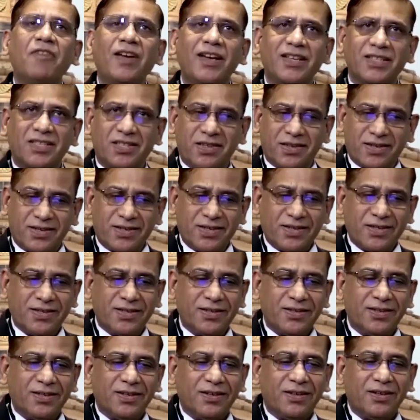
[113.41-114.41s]
West
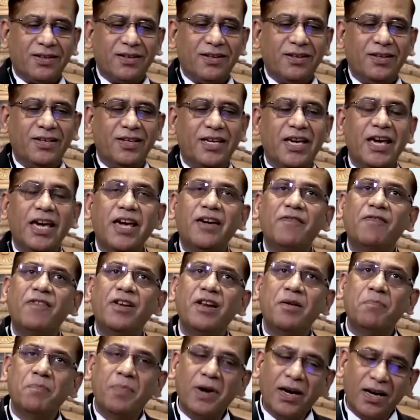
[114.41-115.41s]
gave
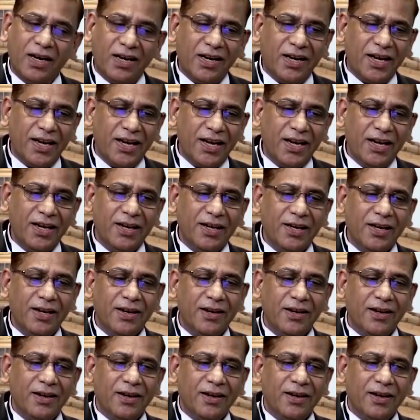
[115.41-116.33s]
liberty